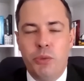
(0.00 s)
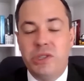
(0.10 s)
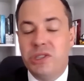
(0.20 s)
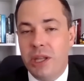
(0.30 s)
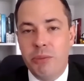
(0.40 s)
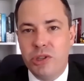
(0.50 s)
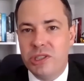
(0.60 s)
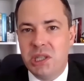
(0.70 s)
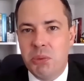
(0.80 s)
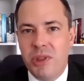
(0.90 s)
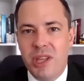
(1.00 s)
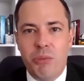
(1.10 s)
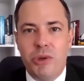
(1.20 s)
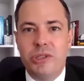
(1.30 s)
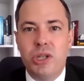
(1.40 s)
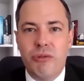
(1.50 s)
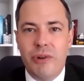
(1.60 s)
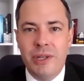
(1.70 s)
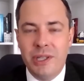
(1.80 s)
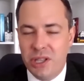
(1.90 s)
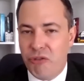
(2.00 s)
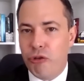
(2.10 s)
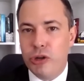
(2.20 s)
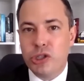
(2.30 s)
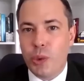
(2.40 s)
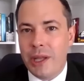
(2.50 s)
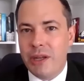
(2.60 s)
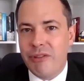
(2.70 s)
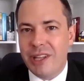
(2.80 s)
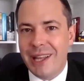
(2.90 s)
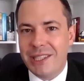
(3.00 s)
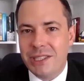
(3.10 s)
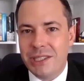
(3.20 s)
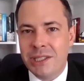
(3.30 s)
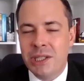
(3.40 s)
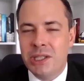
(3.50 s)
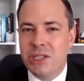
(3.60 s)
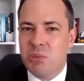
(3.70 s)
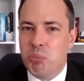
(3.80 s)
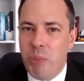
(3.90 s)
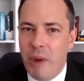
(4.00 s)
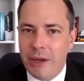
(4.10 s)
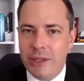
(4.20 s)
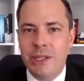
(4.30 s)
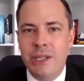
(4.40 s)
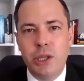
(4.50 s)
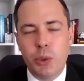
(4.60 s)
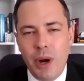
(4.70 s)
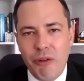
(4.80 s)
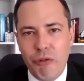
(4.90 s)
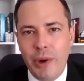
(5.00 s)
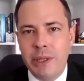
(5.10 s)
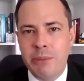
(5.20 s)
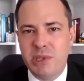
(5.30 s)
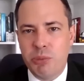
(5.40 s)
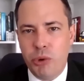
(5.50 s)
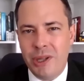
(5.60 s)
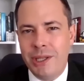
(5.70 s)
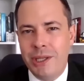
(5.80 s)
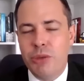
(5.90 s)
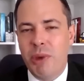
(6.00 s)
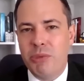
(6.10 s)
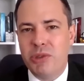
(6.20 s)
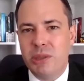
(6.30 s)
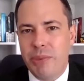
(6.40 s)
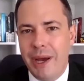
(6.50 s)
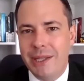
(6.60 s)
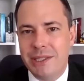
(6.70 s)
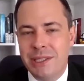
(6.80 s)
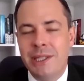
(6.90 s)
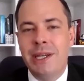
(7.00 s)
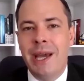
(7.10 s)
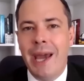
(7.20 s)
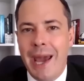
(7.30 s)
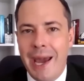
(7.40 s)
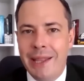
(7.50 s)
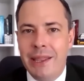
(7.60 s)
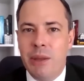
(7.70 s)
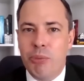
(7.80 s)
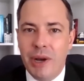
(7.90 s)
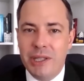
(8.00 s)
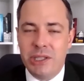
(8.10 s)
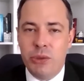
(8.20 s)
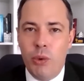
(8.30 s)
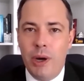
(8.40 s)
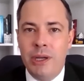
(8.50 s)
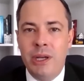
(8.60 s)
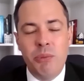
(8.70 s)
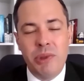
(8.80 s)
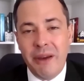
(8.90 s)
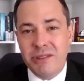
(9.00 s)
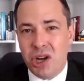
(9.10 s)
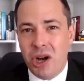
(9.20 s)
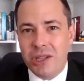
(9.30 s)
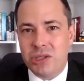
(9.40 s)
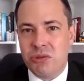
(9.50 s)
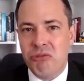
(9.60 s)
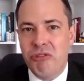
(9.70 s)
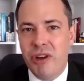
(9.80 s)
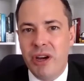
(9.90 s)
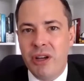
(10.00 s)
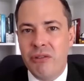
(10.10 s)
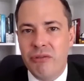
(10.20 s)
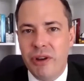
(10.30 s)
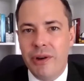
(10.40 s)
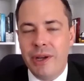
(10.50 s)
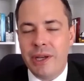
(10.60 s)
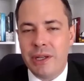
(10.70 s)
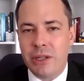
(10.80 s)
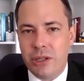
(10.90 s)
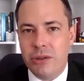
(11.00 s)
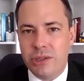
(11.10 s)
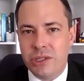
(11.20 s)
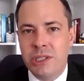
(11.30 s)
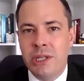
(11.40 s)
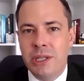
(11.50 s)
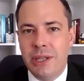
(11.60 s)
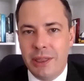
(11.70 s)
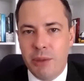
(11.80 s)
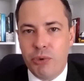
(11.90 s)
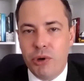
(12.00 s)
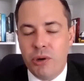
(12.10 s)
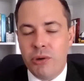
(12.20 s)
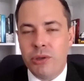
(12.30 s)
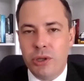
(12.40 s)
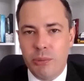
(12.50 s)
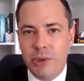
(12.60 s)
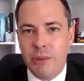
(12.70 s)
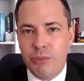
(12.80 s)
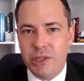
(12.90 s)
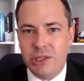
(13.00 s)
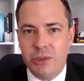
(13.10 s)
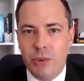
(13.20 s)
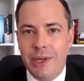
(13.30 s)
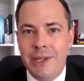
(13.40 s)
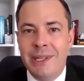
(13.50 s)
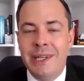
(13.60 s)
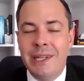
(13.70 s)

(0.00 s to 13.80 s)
We saw them do the same thing in Moldova. In the first round of the elections, just barely, the referendum supporting EU membership passed. And the president won, but that was also very, very close that the pro European president won.